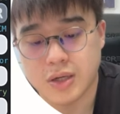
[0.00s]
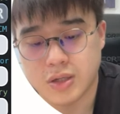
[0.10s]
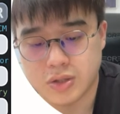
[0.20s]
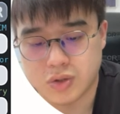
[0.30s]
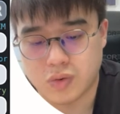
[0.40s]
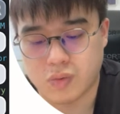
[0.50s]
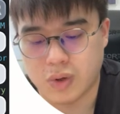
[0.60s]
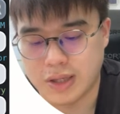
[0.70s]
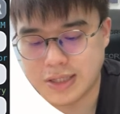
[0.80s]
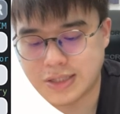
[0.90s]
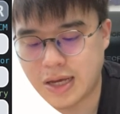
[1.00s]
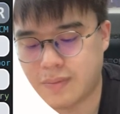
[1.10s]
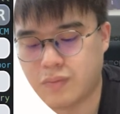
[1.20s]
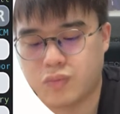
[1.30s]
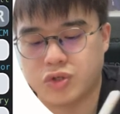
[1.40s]
so one last step,
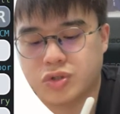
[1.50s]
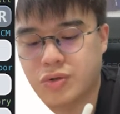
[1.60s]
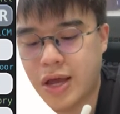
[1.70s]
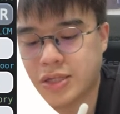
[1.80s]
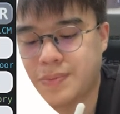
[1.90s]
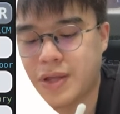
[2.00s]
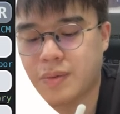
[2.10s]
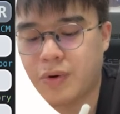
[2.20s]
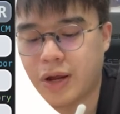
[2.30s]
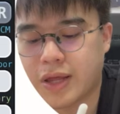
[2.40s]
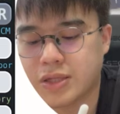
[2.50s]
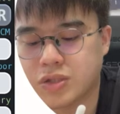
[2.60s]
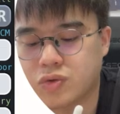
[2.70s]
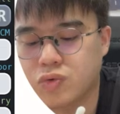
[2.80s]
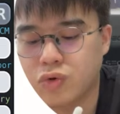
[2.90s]
which is to expand the brackets.
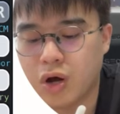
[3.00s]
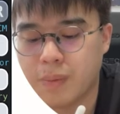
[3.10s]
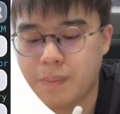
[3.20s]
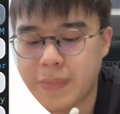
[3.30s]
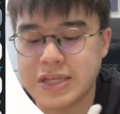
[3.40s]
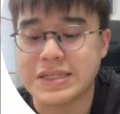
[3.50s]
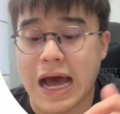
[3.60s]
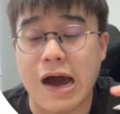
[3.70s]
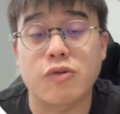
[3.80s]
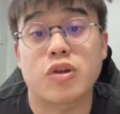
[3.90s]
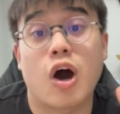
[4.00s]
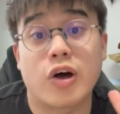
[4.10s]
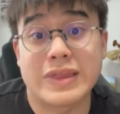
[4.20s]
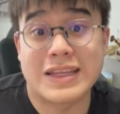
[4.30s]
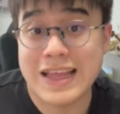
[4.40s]
Do not miss out
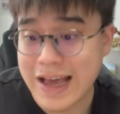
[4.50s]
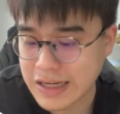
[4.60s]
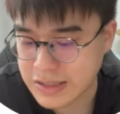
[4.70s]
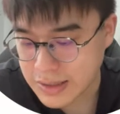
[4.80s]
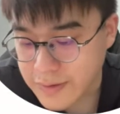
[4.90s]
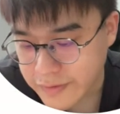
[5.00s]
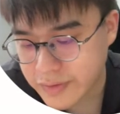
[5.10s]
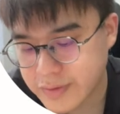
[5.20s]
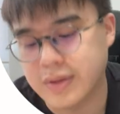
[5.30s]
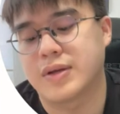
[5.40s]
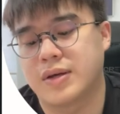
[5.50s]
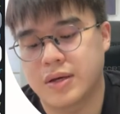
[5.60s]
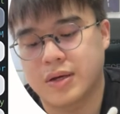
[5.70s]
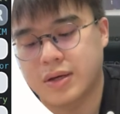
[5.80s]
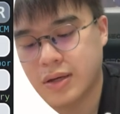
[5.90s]
on the negative.
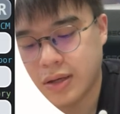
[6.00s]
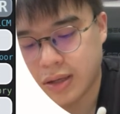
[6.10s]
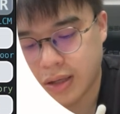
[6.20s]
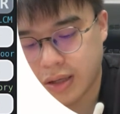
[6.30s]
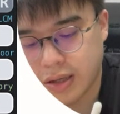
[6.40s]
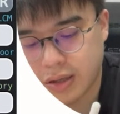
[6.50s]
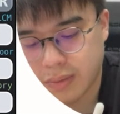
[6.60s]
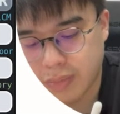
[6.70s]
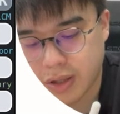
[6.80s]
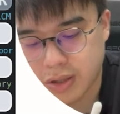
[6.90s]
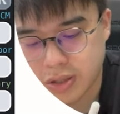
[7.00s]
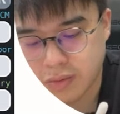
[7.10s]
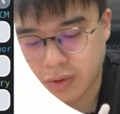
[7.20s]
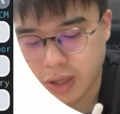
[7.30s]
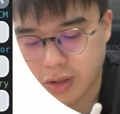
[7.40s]
Okay, because you
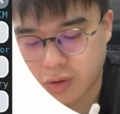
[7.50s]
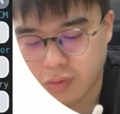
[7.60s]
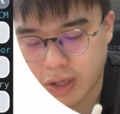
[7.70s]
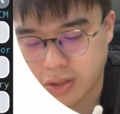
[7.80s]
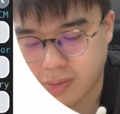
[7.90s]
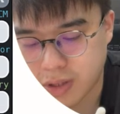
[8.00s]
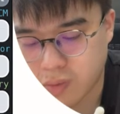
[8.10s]
will get 2x plus